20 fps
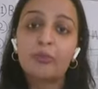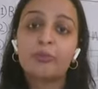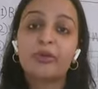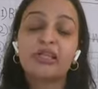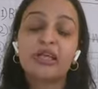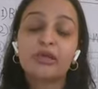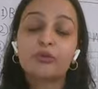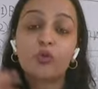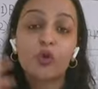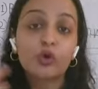
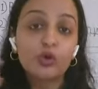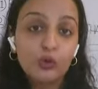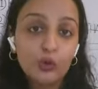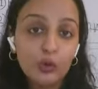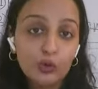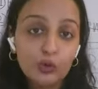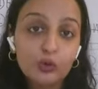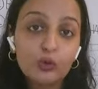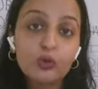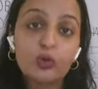But then what
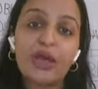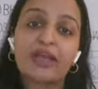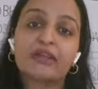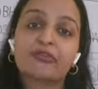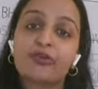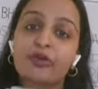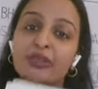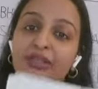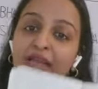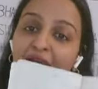do?
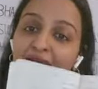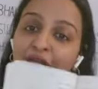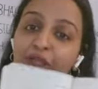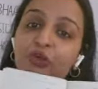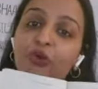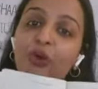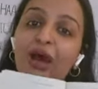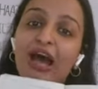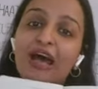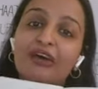And for that
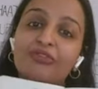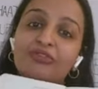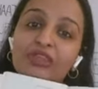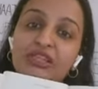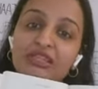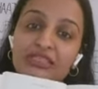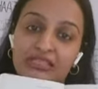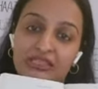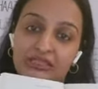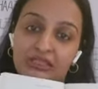you have
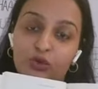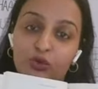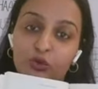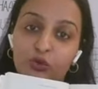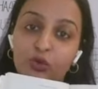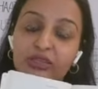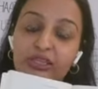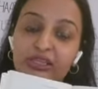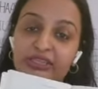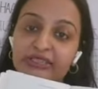this, you
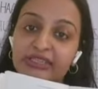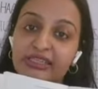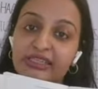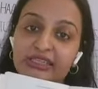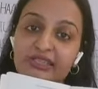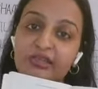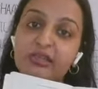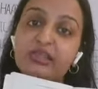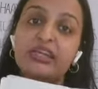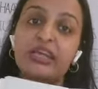know, these
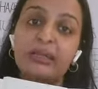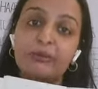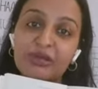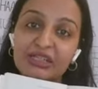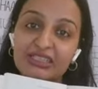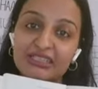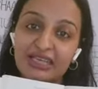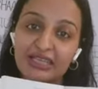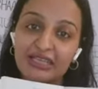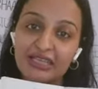seasonal
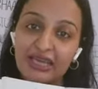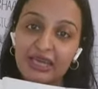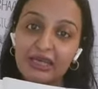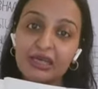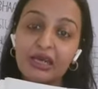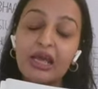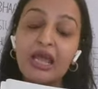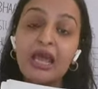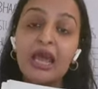tables are there.